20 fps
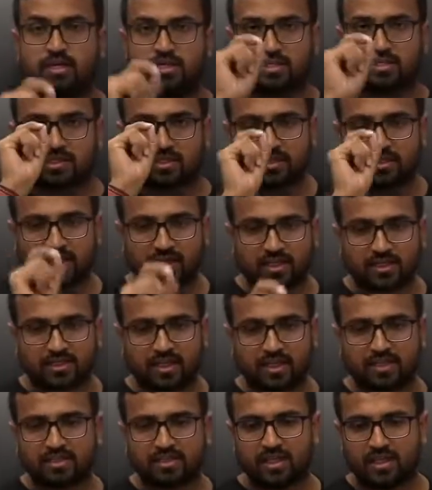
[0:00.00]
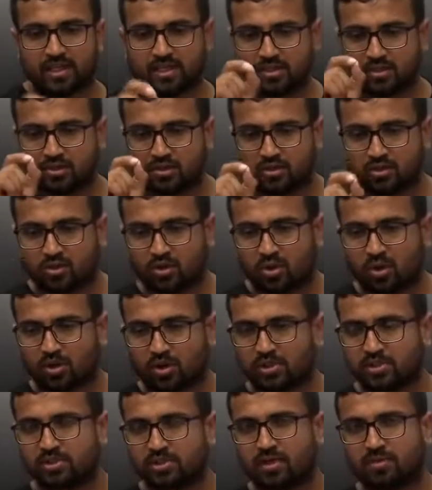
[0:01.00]
Success is
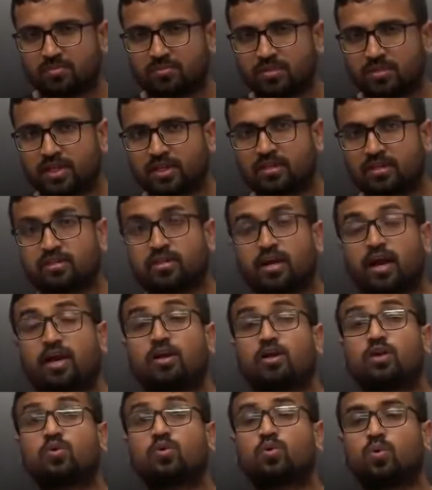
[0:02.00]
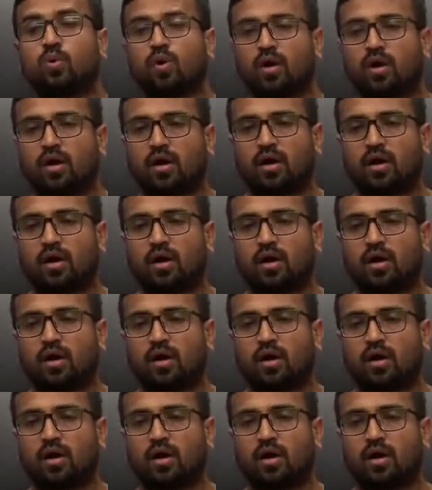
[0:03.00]
not something that you